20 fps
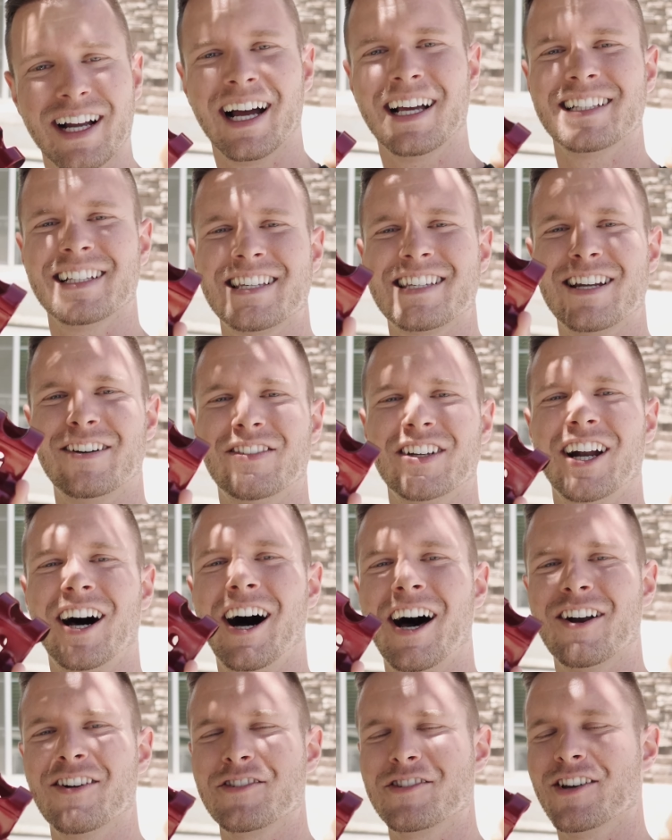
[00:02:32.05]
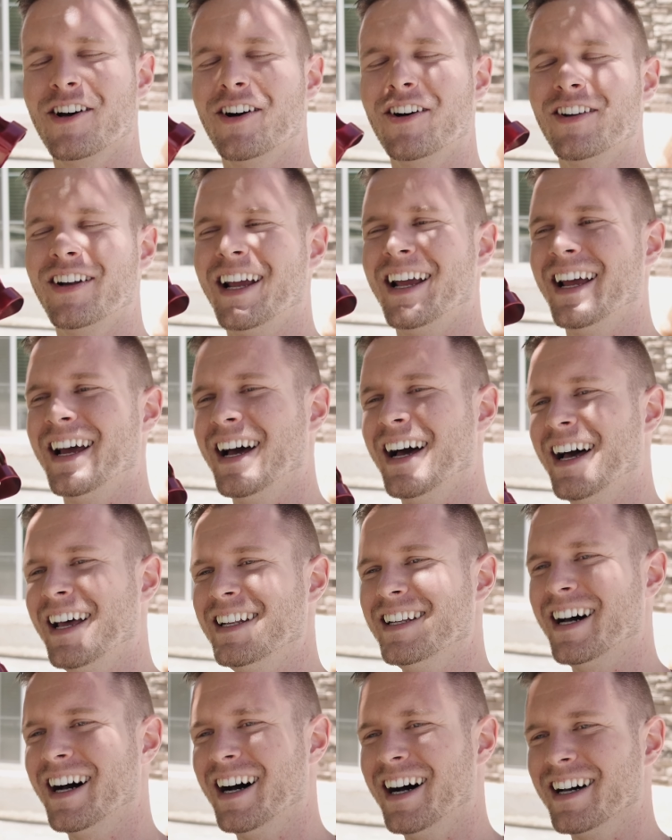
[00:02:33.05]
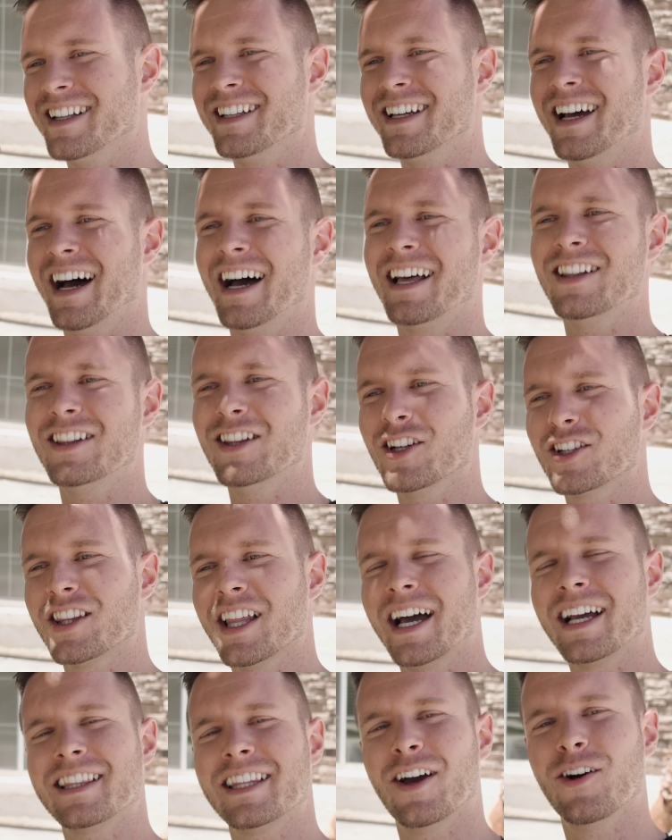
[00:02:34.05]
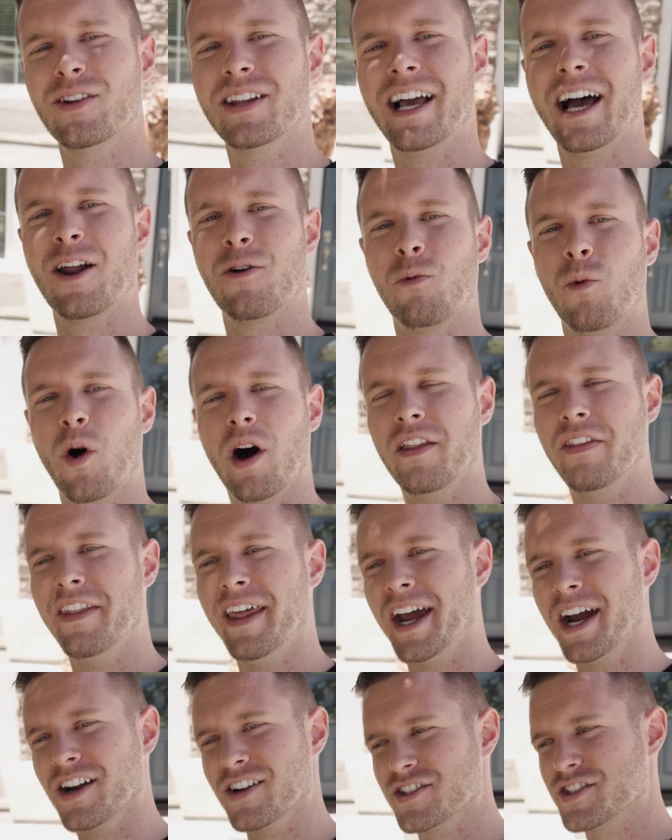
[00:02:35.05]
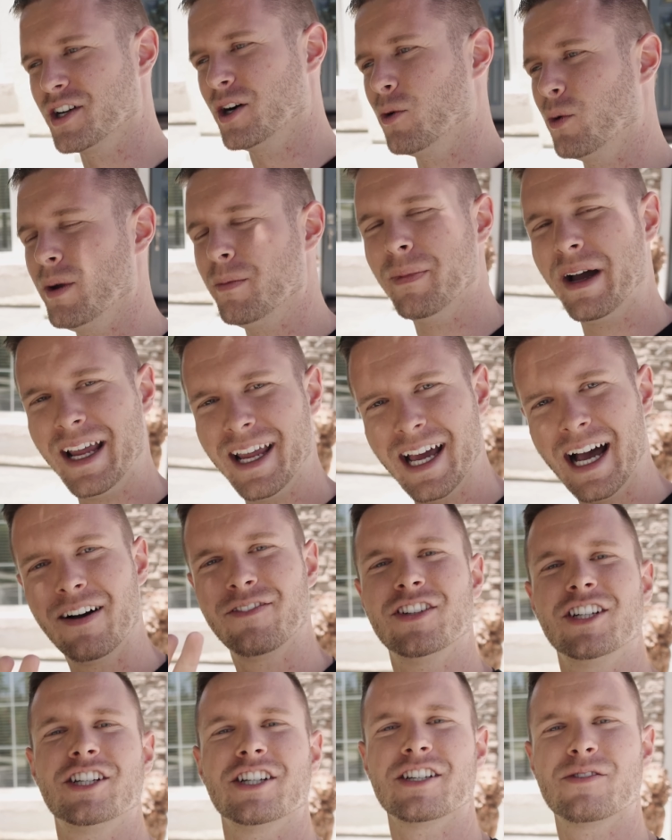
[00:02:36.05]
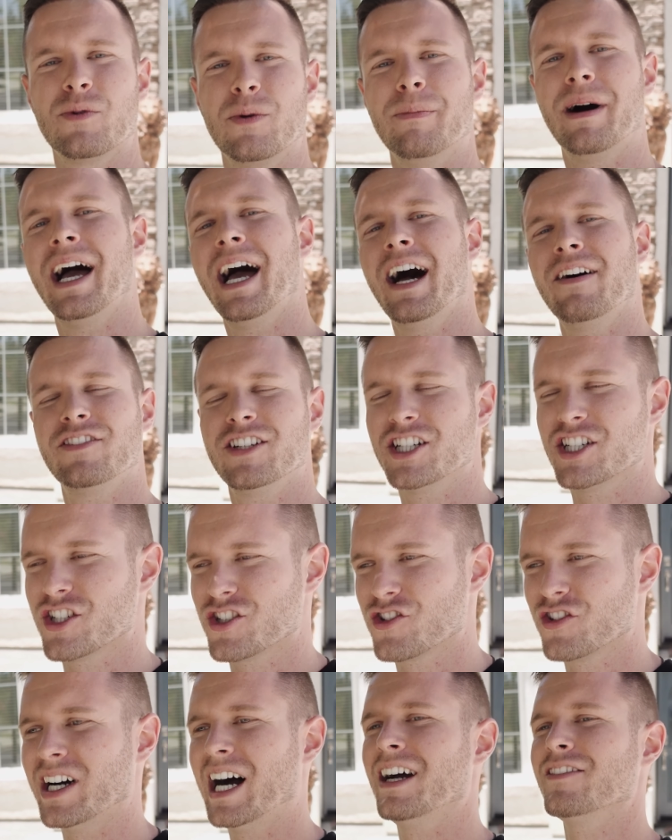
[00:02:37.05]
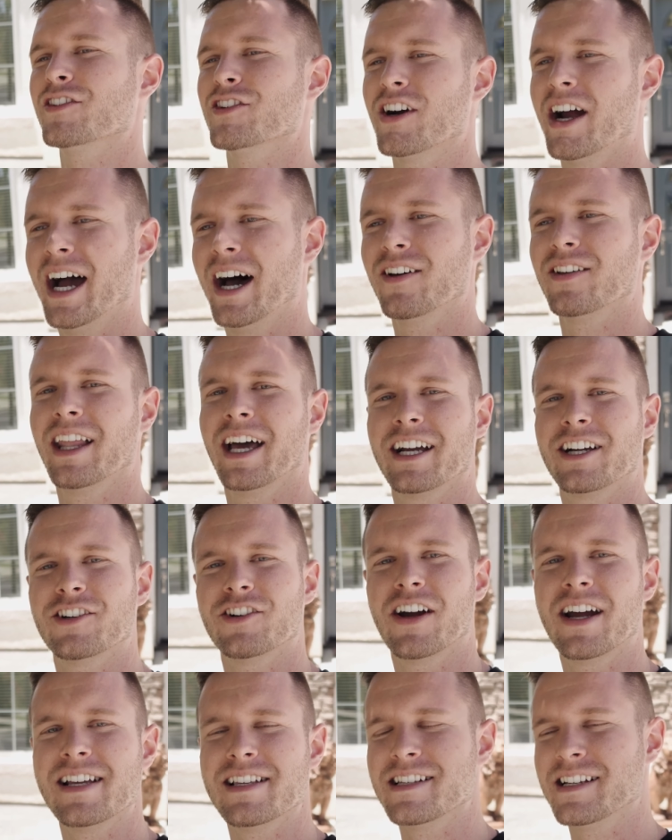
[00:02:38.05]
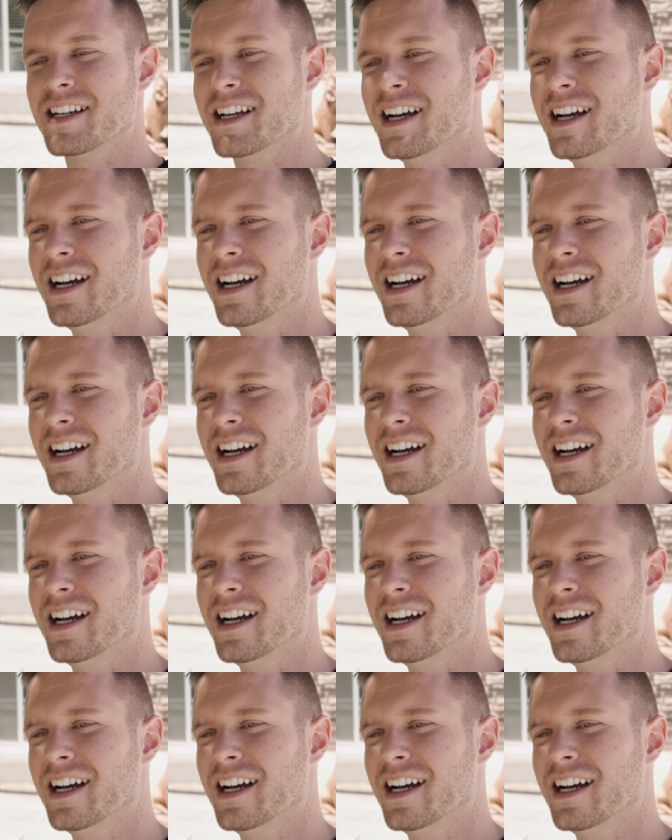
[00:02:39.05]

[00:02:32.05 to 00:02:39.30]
got this stuff at AutoZone and it looked like they only had one there. So we might have to just drive around like crazy.